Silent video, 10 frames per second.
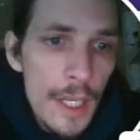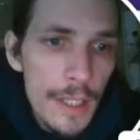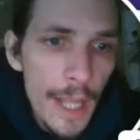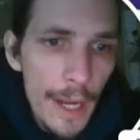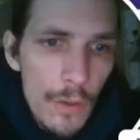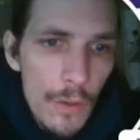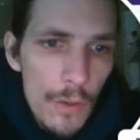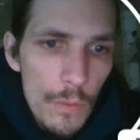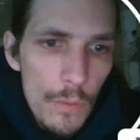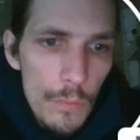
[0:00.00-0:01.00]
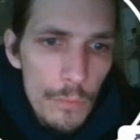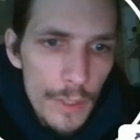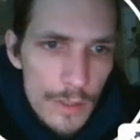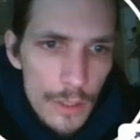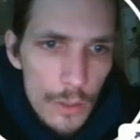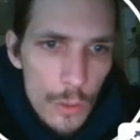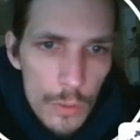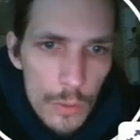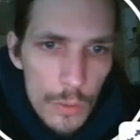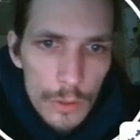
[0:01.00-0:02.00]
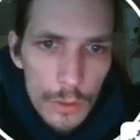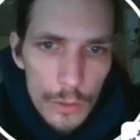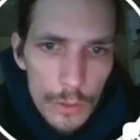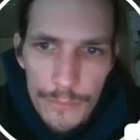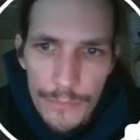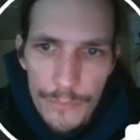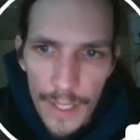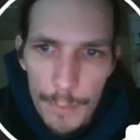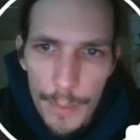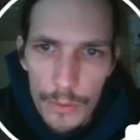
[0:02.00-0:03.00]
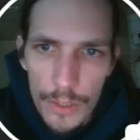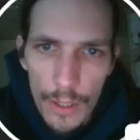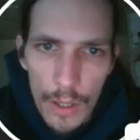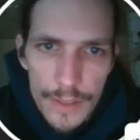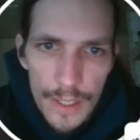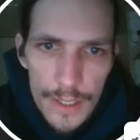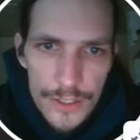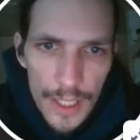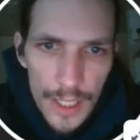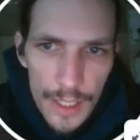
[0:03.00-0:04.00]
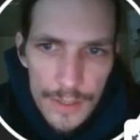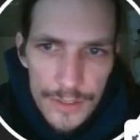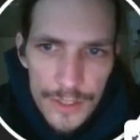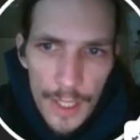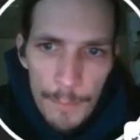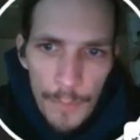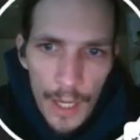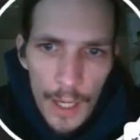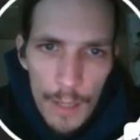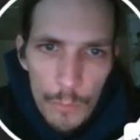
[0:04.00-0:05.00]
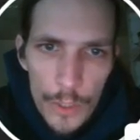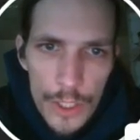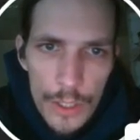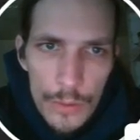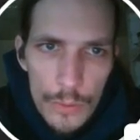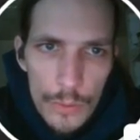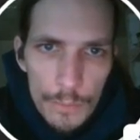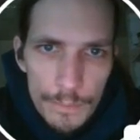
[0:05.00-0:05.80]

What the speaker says: Now, the other cool lucrative thing about the contest is when you